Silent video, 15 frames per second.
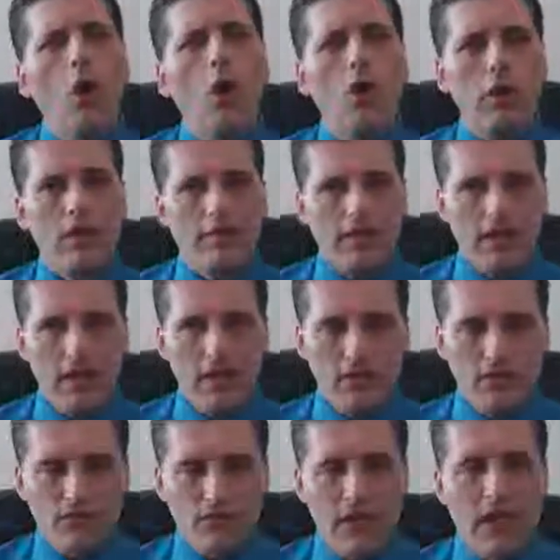All of
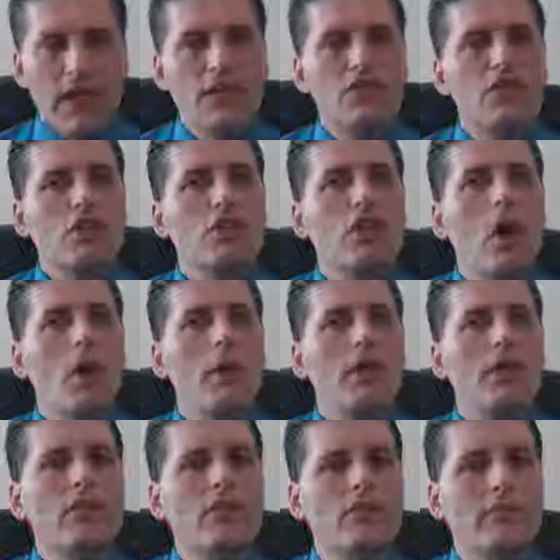this is
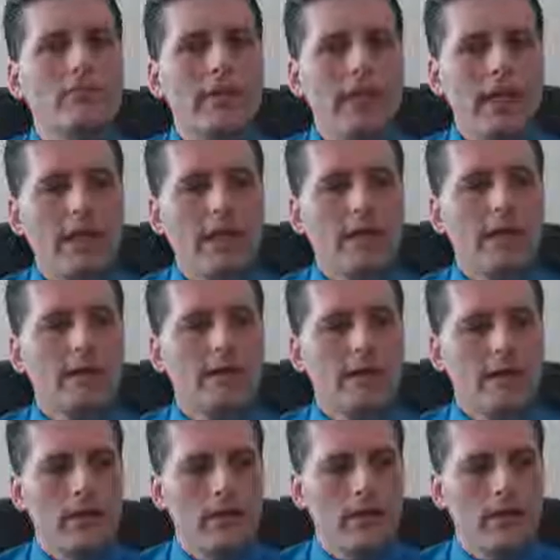going to be